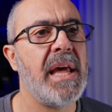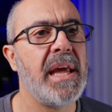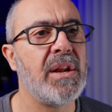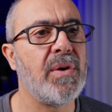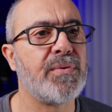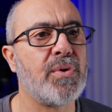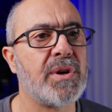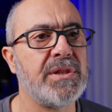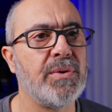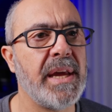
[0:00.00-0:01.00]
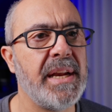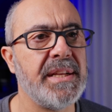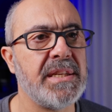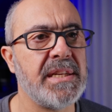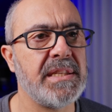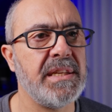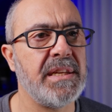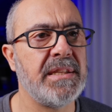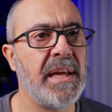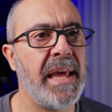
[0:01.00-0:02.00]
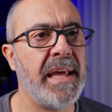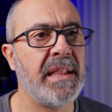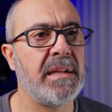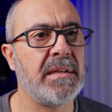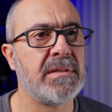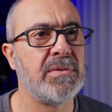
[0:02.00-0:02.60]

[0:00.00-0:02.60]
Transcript: And of course, you can adjust here the handles